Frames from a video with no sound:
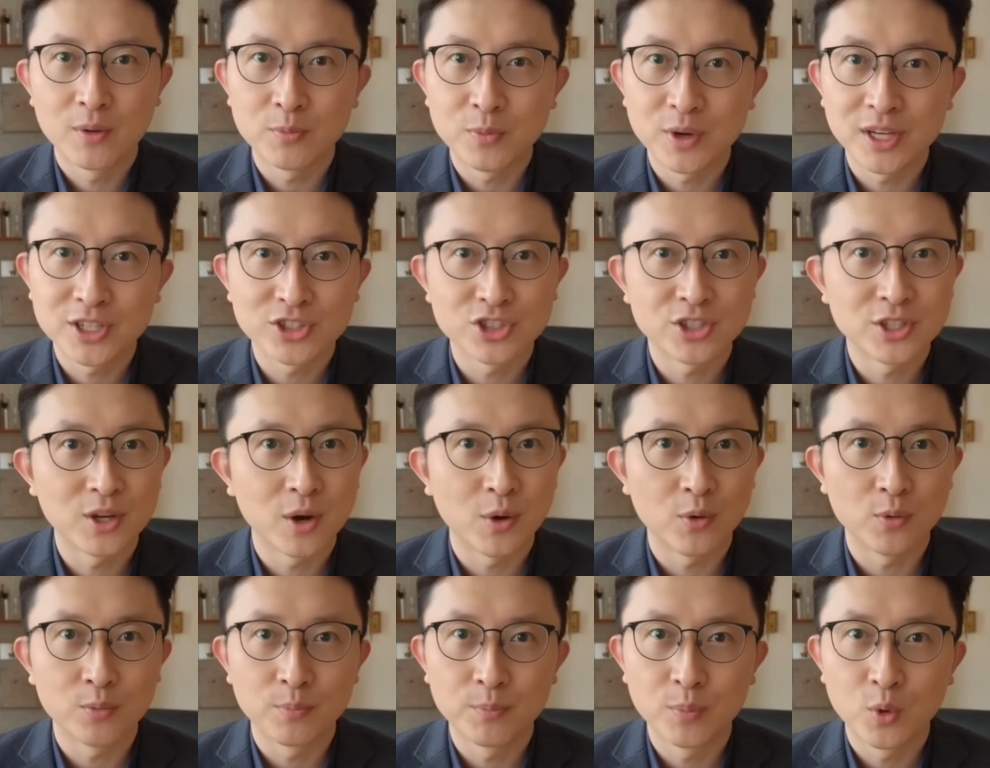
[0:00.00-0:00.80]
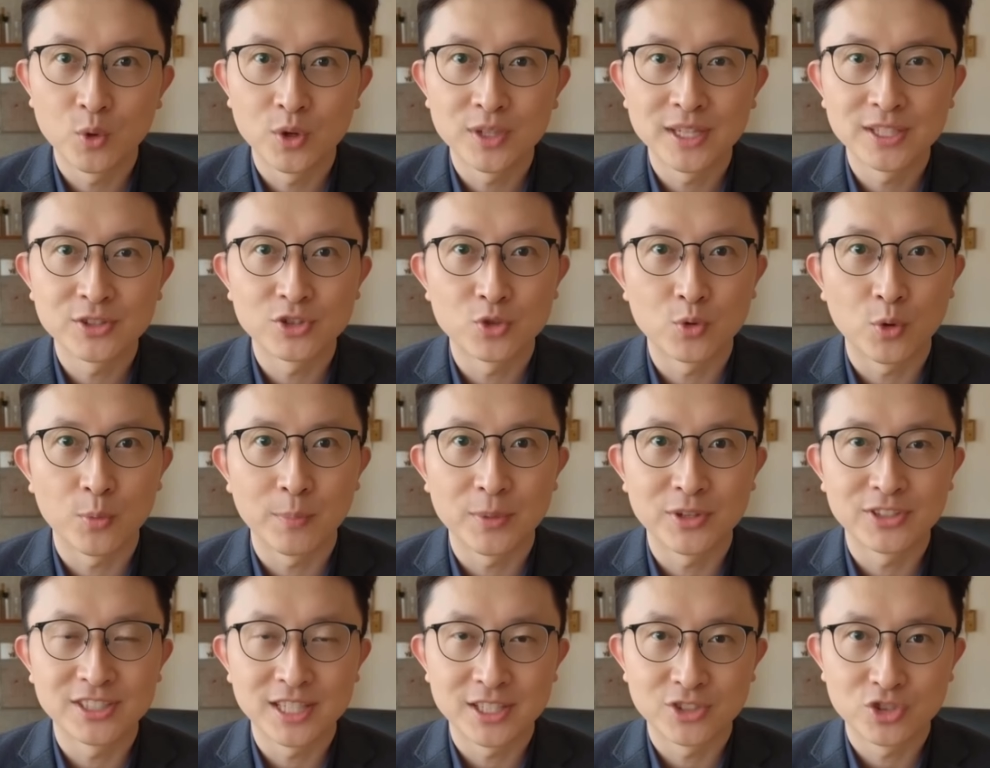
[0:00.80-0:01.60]
ratio, pointing to a
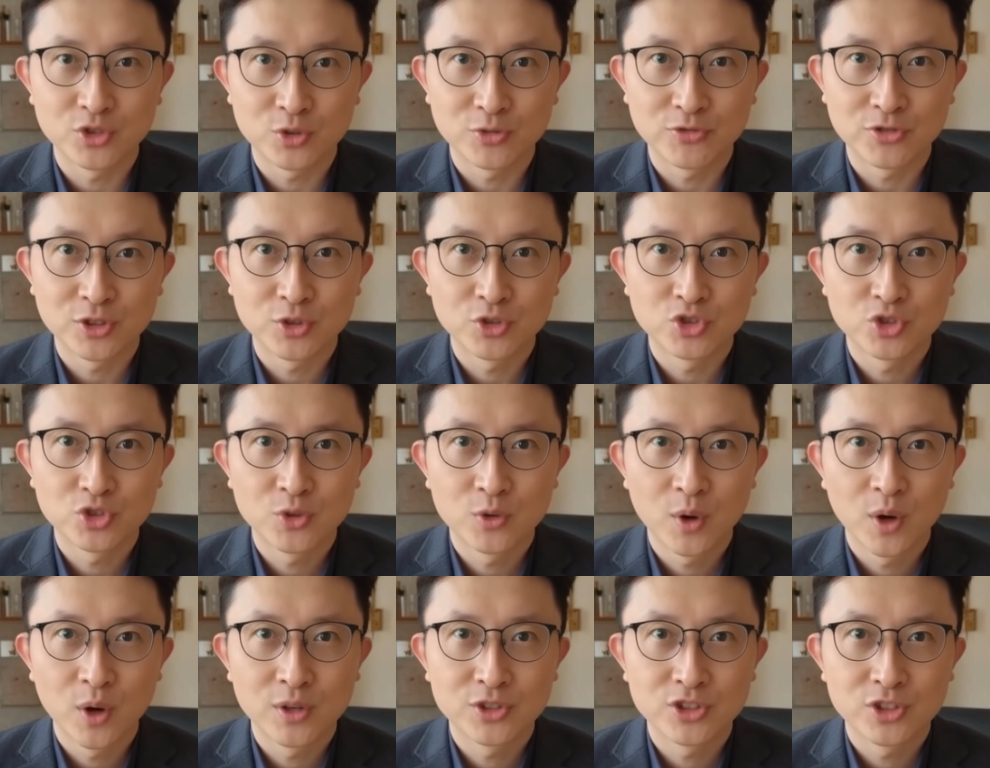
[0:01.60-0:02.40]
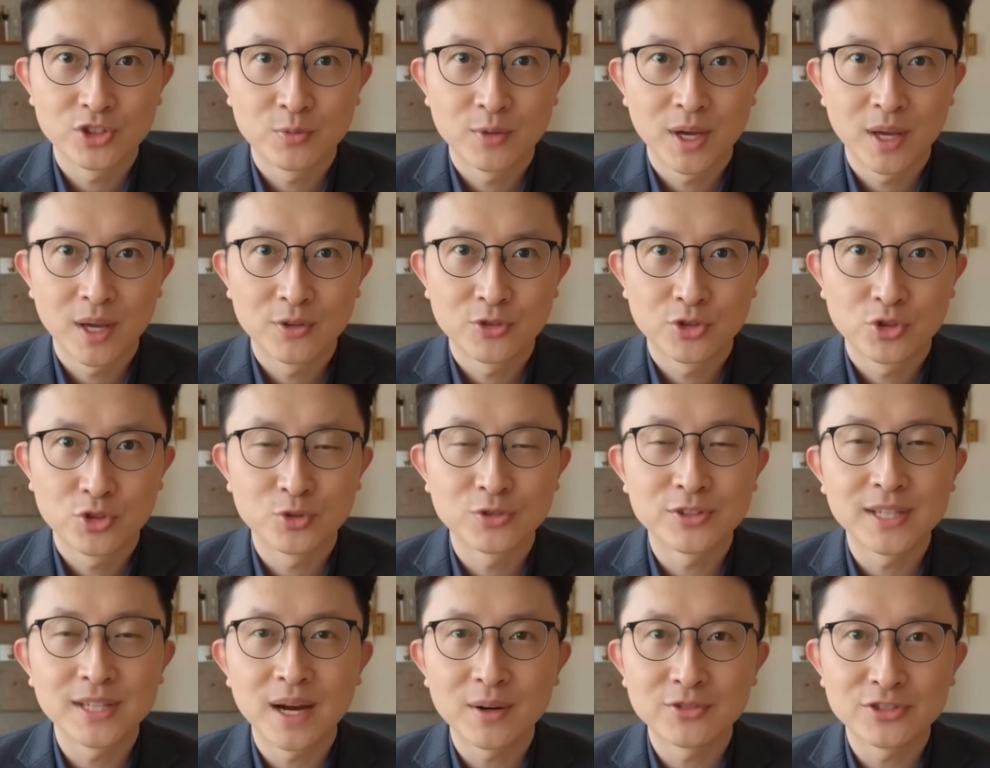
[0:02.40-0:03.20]
potential future launch around
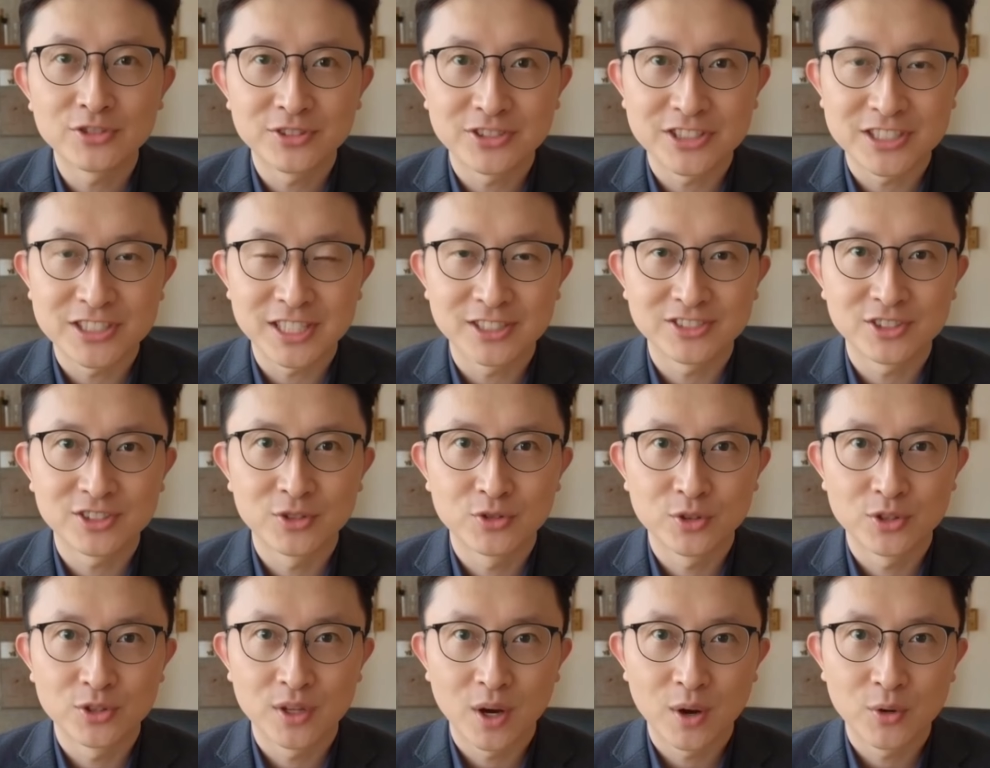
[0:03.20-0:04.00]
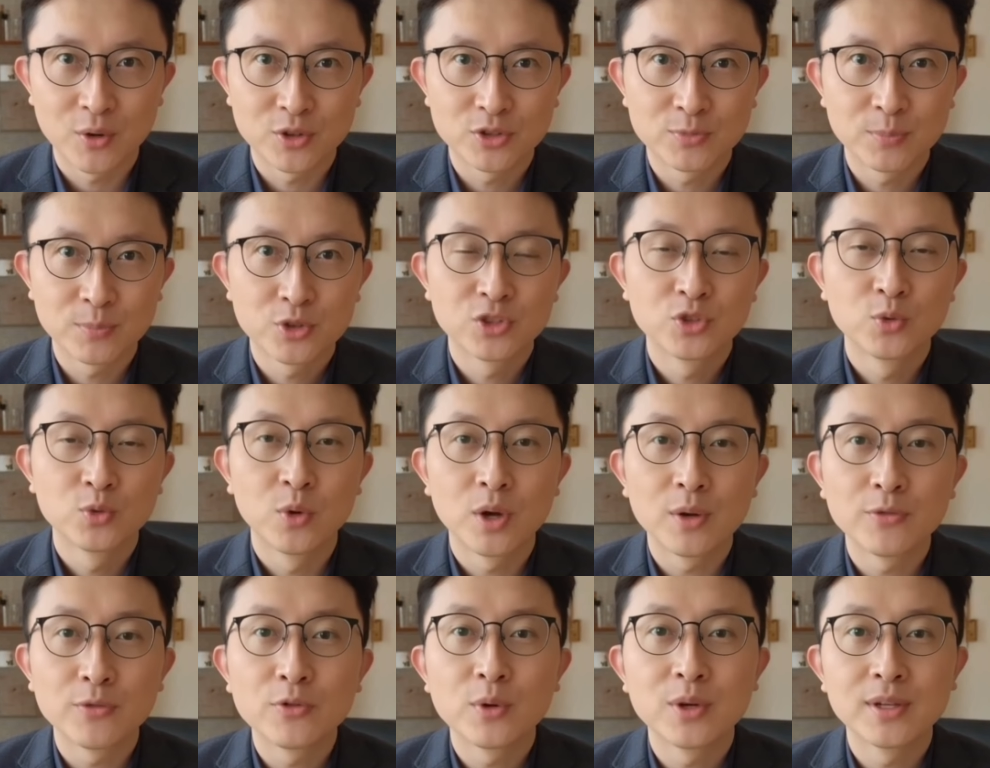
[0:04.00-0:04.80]
$2,600 per
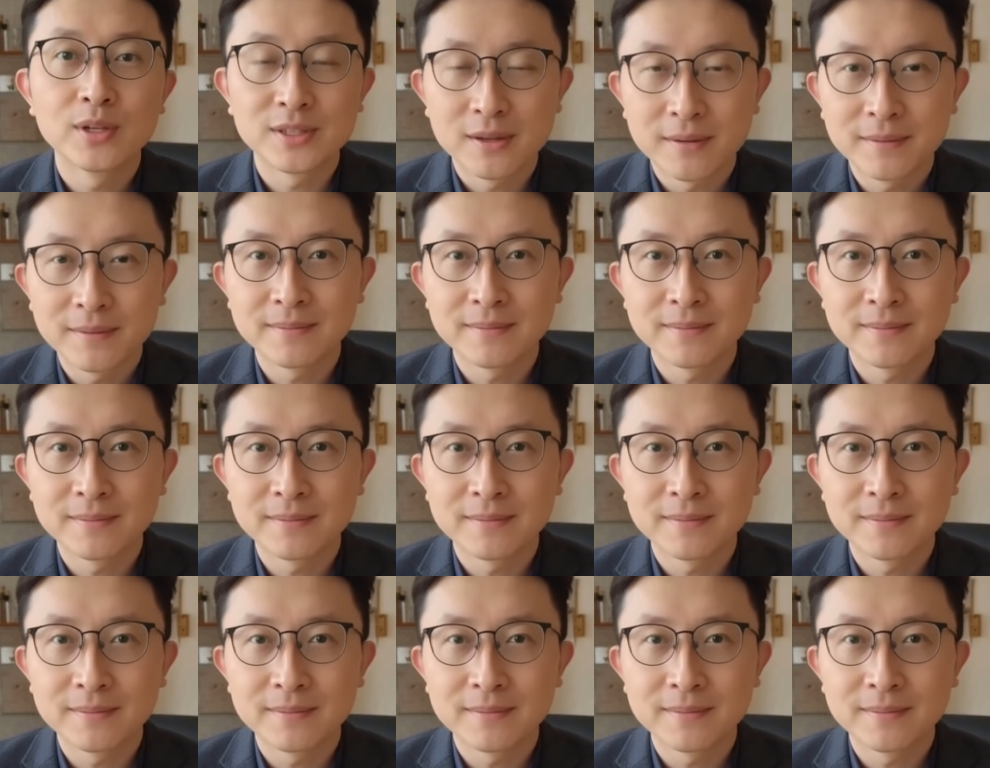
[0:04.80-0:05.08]
square foot.